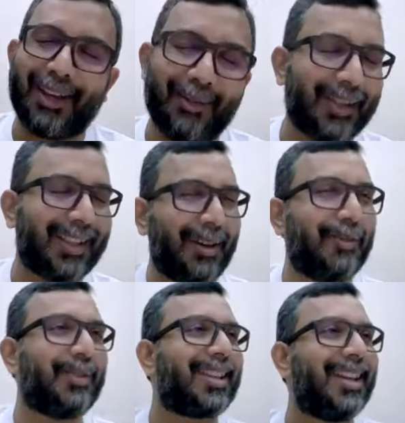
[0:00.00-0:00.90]
I know it
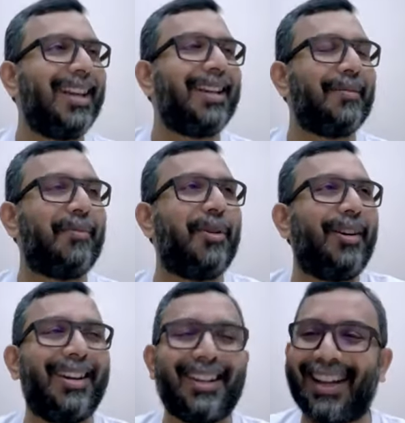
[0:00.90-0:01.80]
sounds
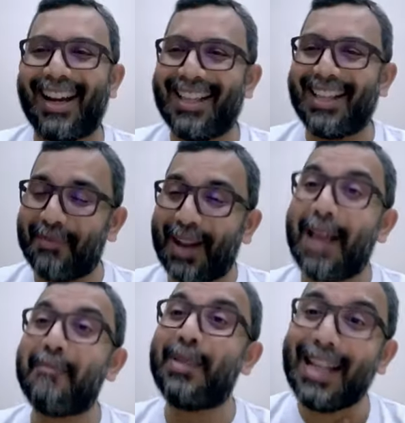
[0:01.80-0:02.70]
crazy, but
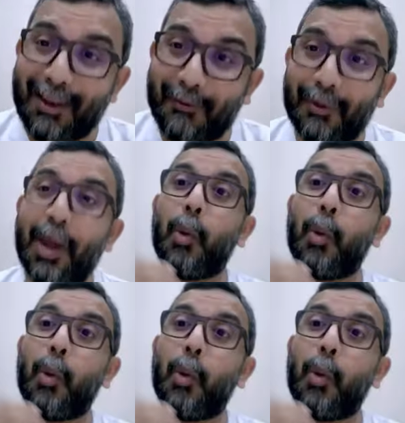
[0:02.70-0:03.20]
I believe